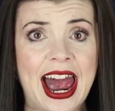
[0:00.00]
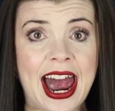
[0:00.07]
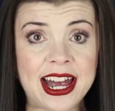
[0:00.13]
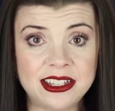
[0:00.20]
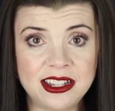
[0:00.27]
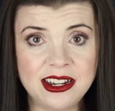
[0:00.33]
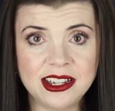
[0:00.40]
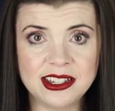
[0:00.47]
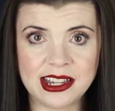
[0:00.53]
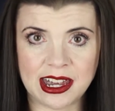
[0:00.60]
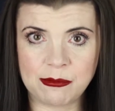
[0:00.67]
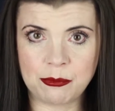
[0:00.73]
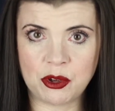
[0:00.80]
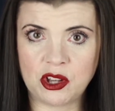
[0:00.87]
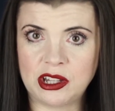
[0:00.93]
As an
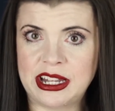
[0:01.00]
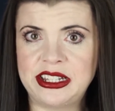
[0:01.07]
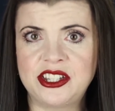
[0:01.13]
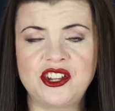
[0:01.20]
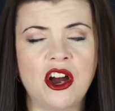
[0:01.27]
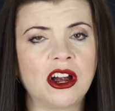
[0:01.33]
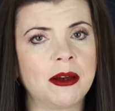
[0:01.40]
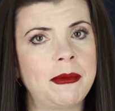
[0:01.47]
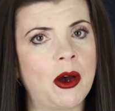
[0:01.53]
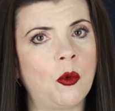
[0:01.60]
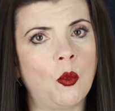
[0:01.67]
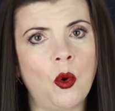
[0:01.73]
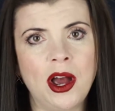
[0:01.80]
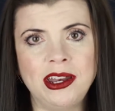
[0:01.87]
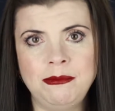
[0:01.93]
example, let's talk about
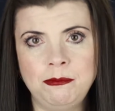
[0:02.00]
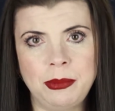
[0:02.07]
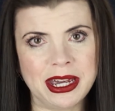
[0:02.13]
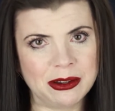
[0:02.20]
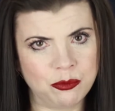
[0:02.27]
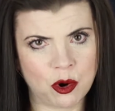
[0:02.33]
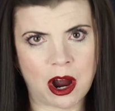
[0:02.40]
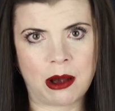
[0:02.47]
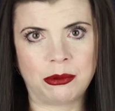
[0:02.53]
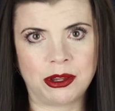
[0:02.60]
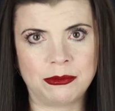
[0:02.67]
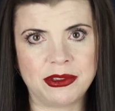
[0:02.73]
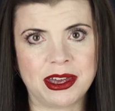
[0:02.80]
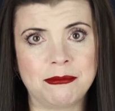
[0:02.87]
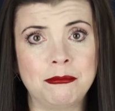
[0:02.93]
one big
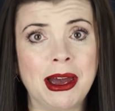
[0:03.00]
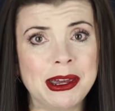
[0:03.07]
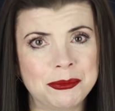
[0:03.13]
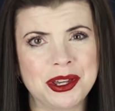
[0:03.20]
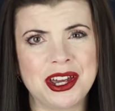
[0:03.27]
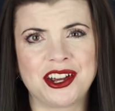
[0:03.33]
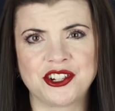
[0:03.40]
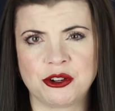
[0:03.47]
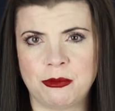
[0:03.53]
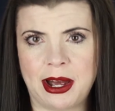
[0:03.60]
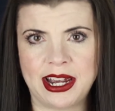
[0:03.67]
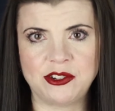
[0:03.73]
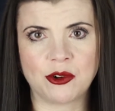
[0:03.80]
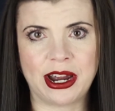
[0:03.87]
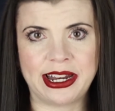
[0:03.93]
problem that might be on your
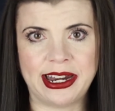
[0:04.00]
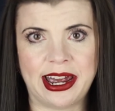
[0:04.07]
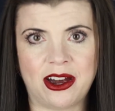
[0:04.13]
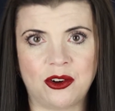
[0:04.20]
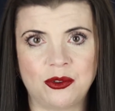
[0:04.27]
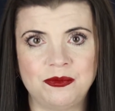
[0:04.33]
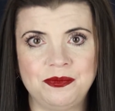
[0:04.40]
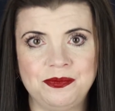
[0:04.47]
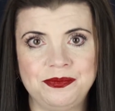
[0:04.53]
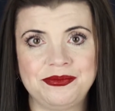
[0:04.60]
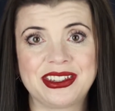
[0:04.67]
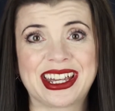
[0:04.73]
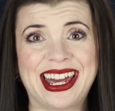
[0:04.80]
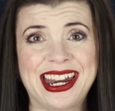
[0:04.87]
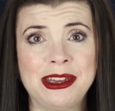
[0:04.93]
mind right now:
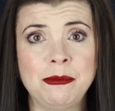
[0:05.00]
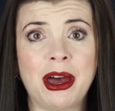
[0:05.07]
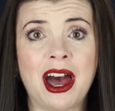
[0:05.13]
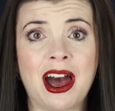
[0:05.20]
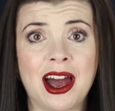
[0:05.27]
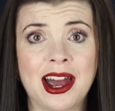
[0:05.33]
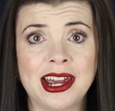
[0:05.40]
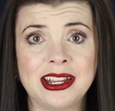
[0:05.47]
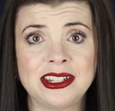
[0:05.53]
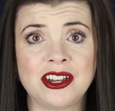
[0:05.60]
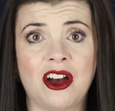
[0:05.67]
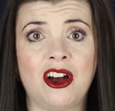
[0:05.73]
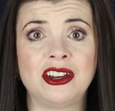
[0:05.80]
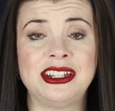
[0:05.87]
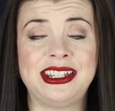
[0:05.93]
getting behind
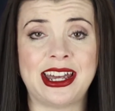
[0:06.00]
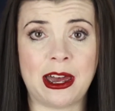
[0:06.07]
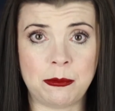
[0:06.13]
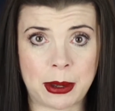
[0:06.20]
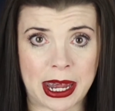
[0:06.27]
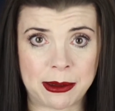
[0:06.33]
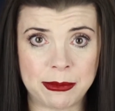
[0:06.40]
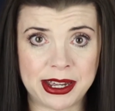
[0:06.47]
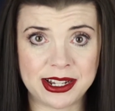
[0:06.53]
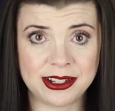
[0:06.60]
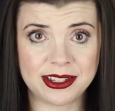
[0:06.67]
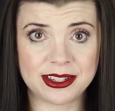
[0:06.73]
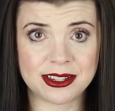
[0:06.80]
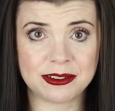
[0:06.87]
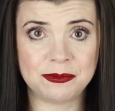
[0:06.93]
on debt payments.